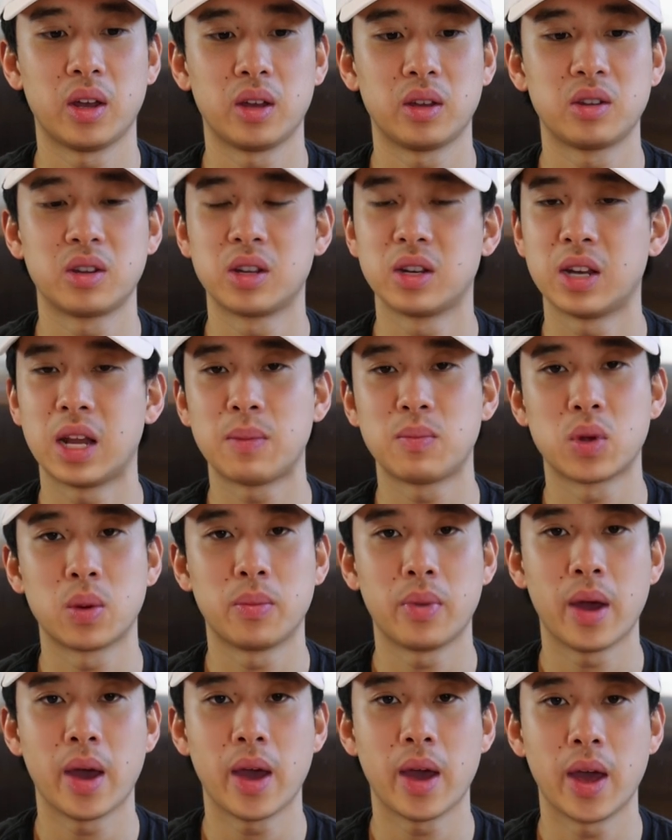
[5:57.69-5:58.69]
You can name your
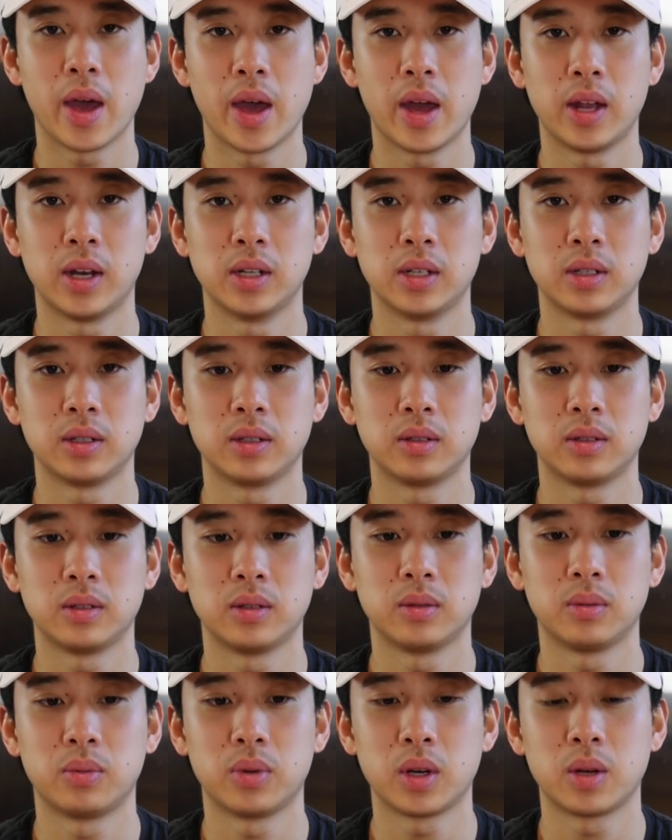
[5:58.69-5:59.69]
bet, and
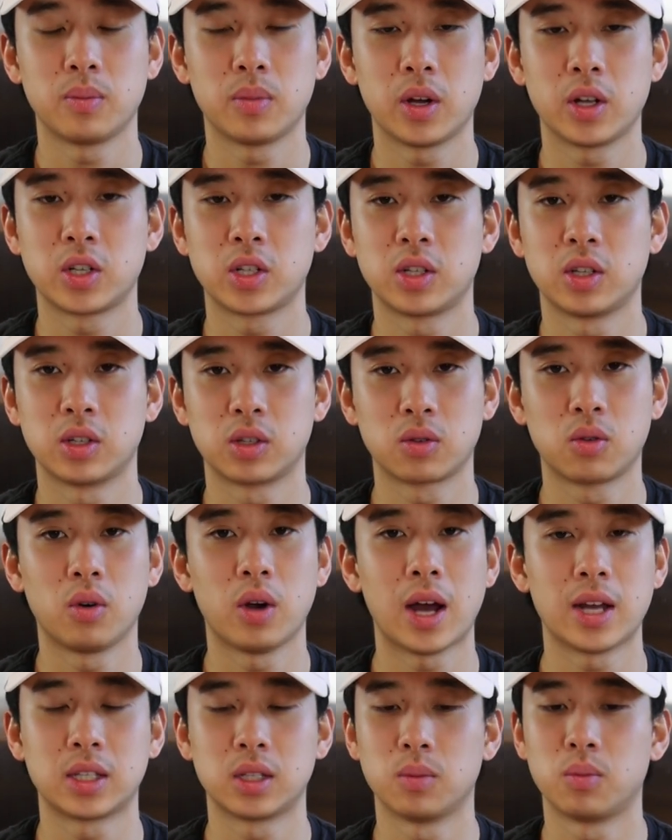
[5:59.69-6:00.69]
pretty much the school
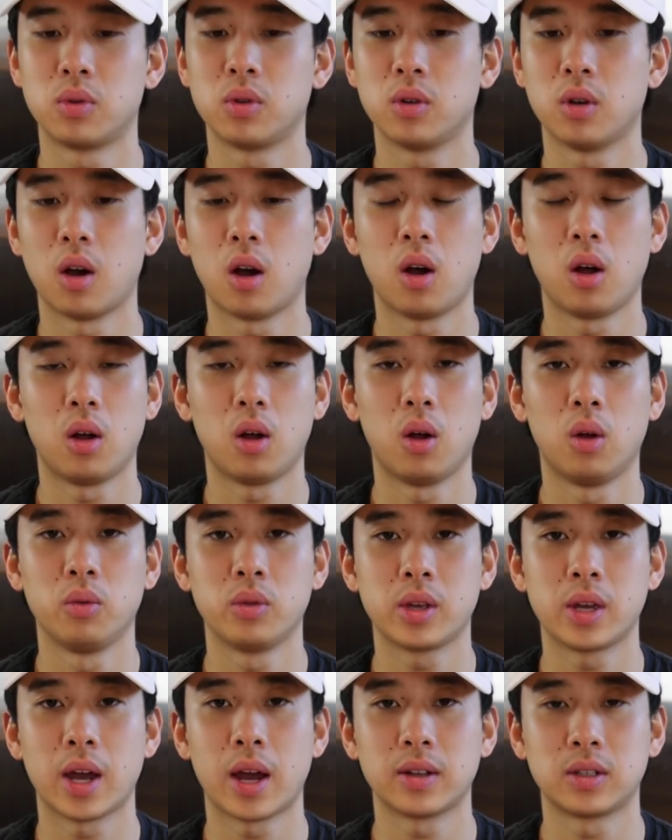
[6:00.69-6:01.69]
has to
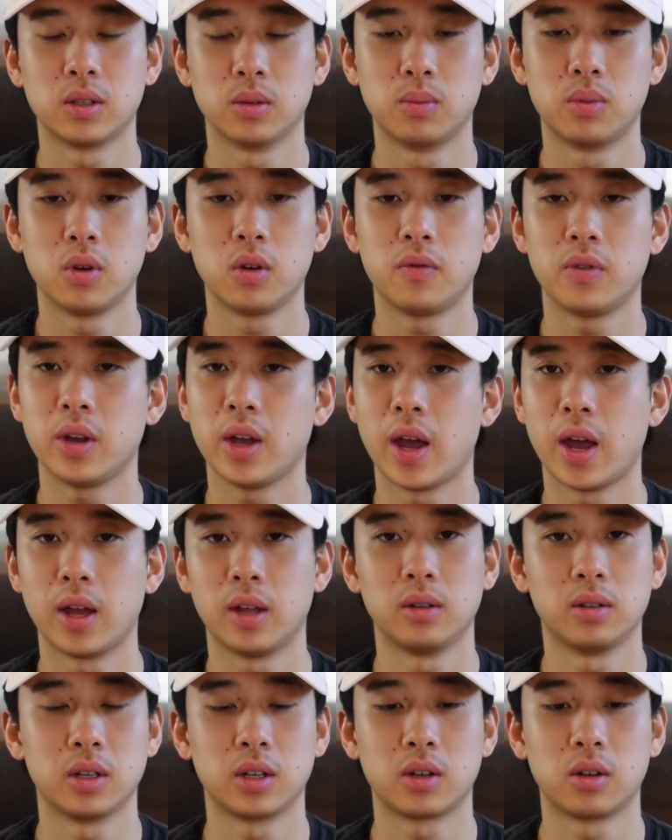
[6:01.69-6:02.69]
only had to approve it,
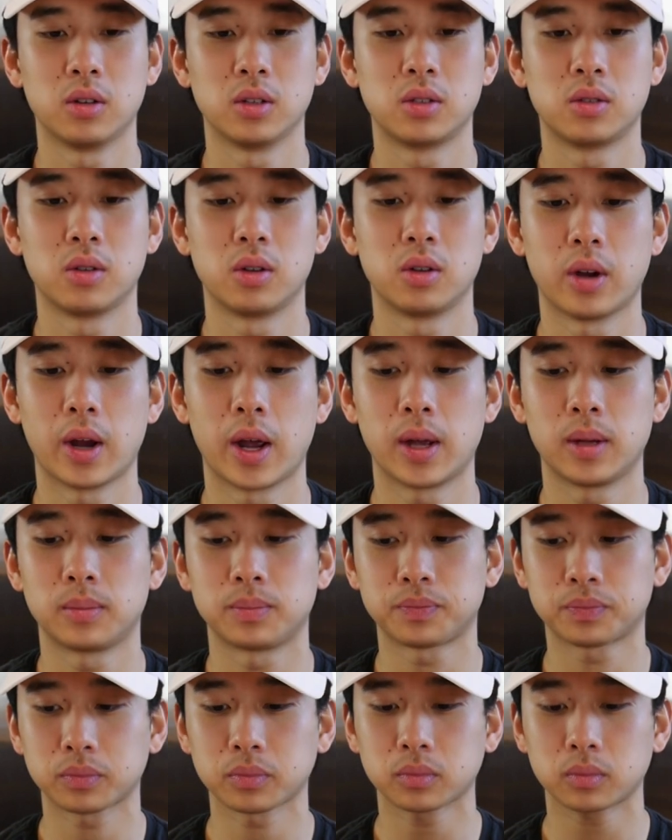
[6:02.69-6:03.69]
and it goes right?
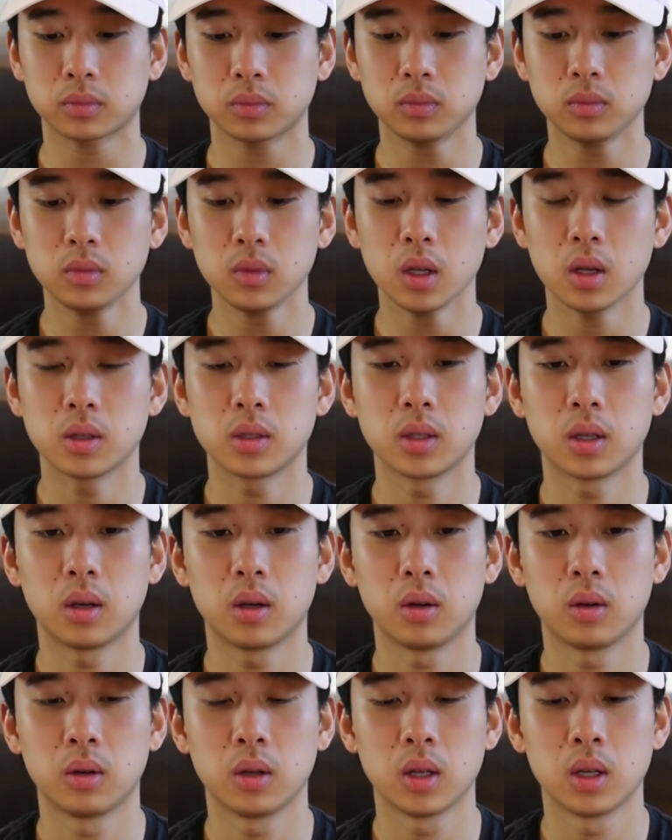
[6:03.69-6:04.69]

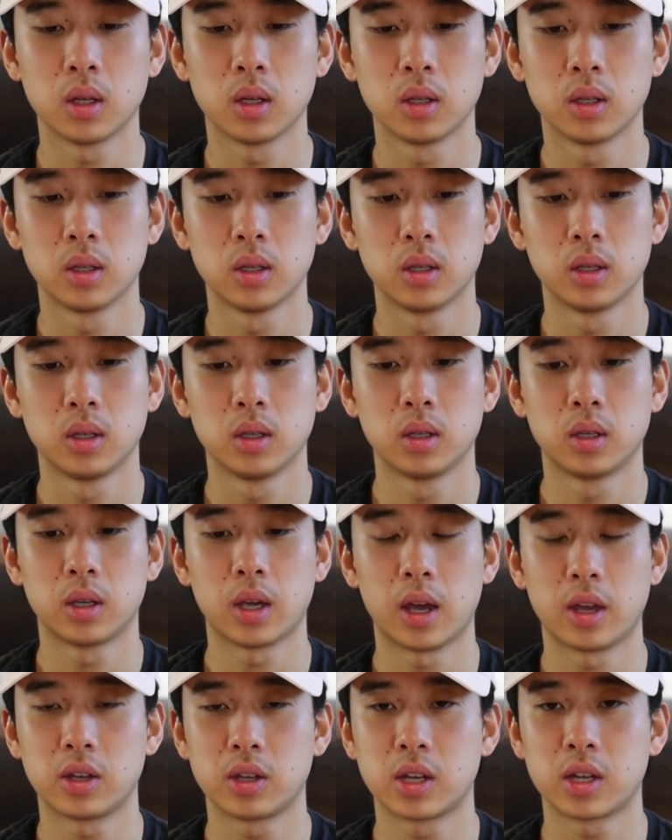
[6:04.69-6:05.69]
So
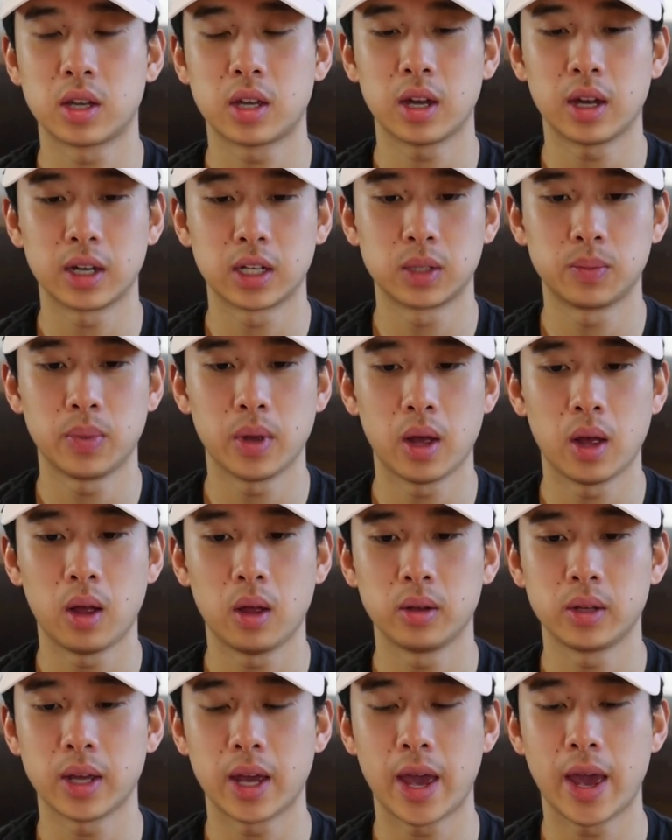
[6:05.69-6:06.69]
yeah, you can get
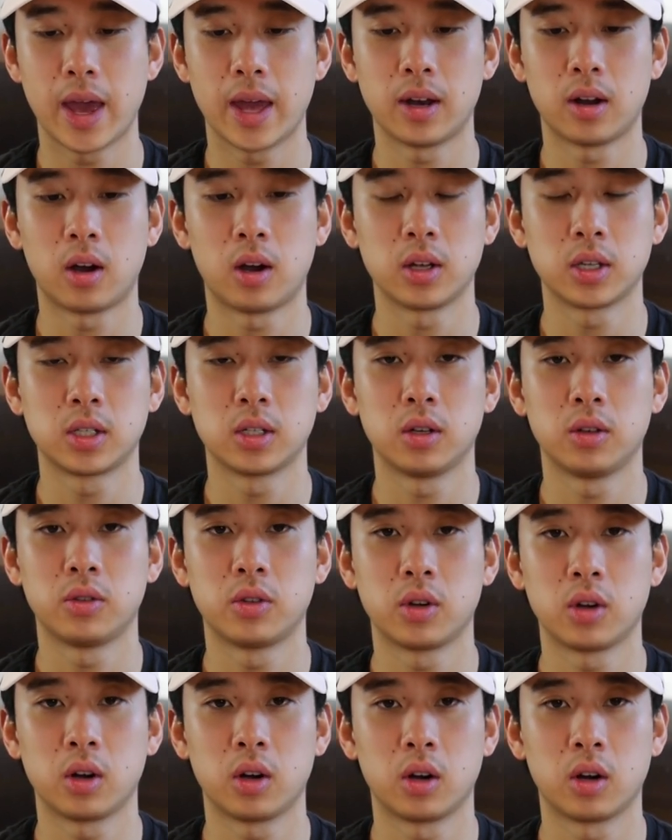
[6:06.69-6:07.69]
expelled, and also
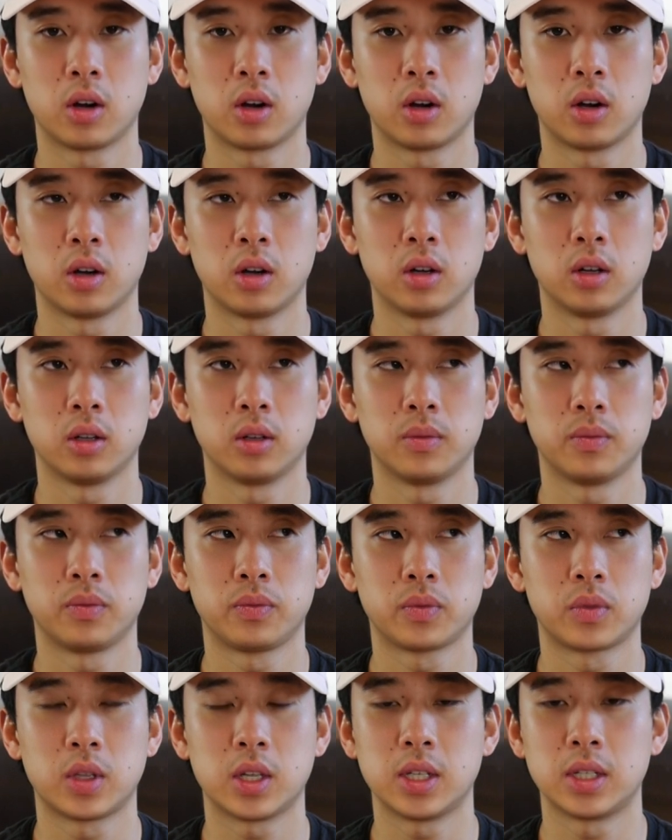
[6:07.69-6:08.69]
there are
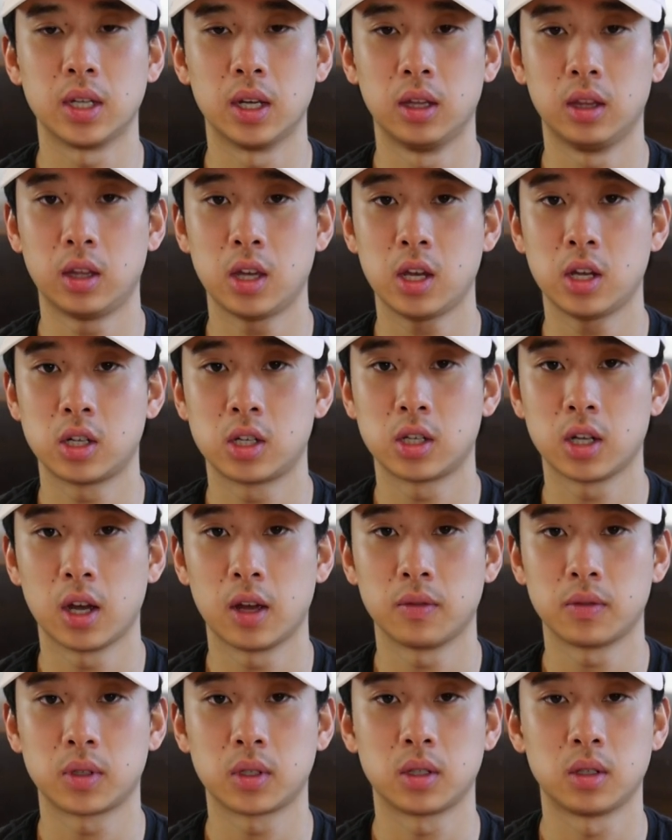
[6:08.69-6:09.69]
these elite
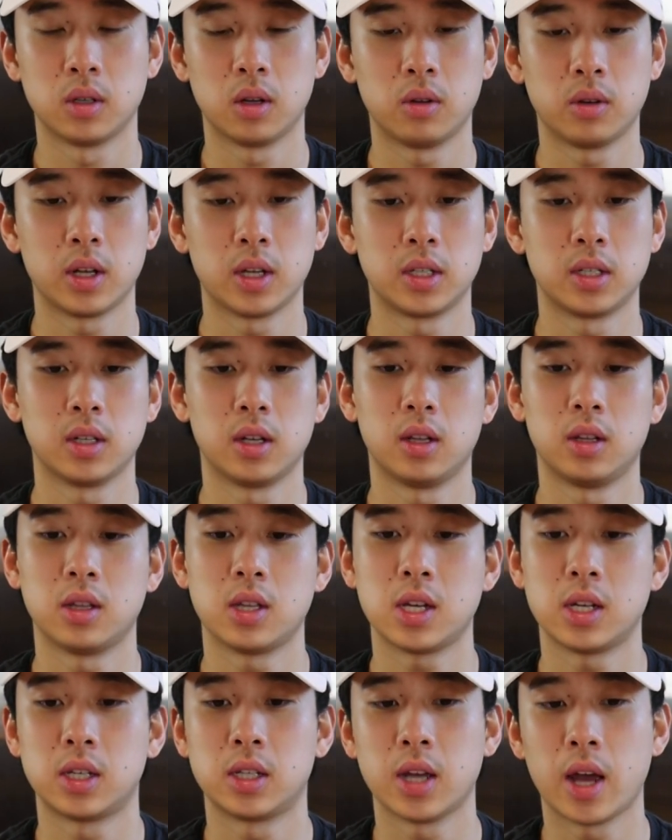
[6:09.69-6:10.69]
chefs known as the
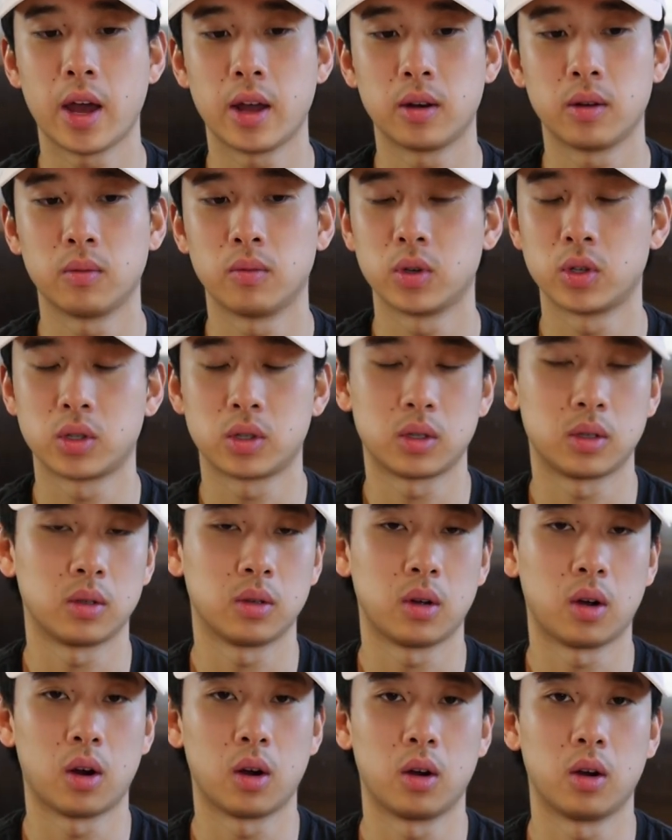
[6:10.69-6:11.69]
Elite 10,
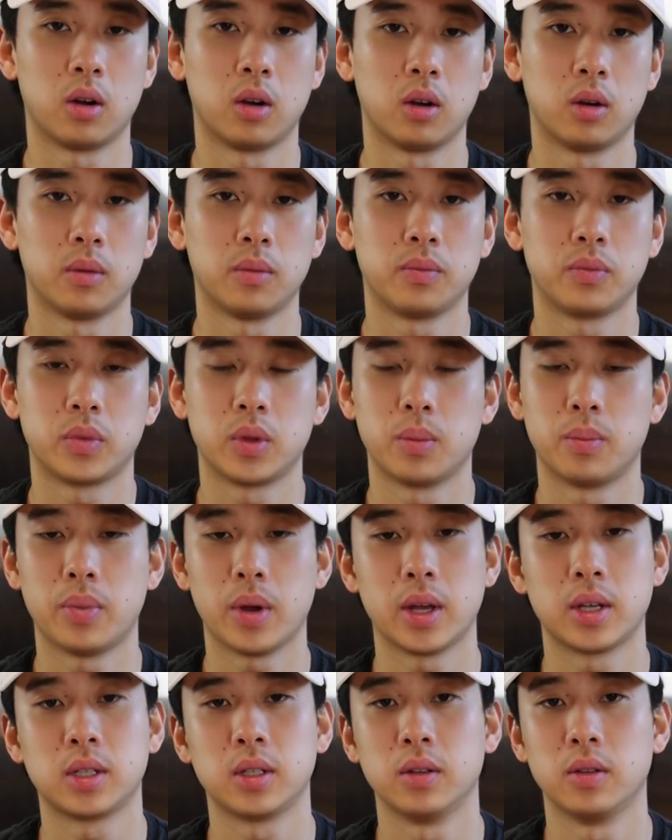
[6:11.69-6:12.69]
which are the
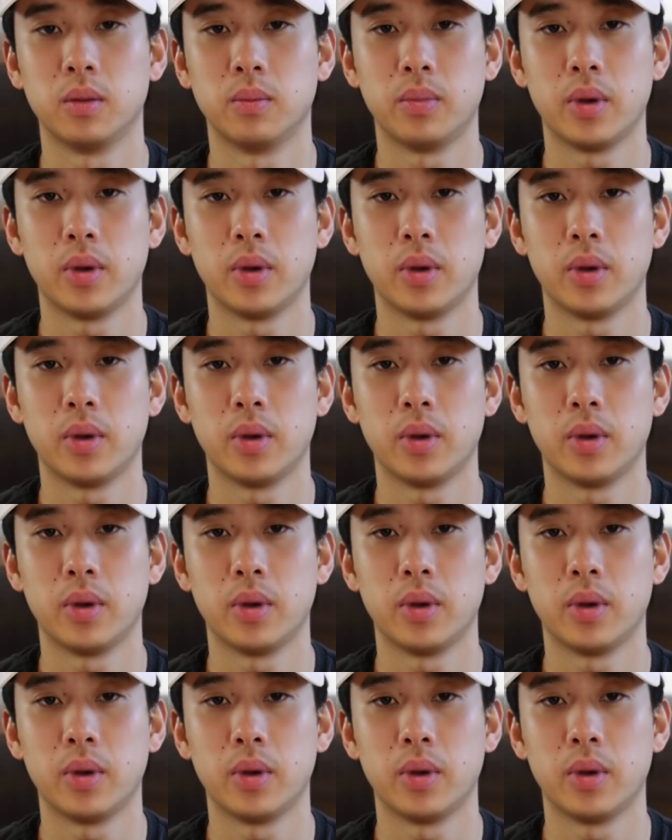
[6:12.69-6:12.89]
best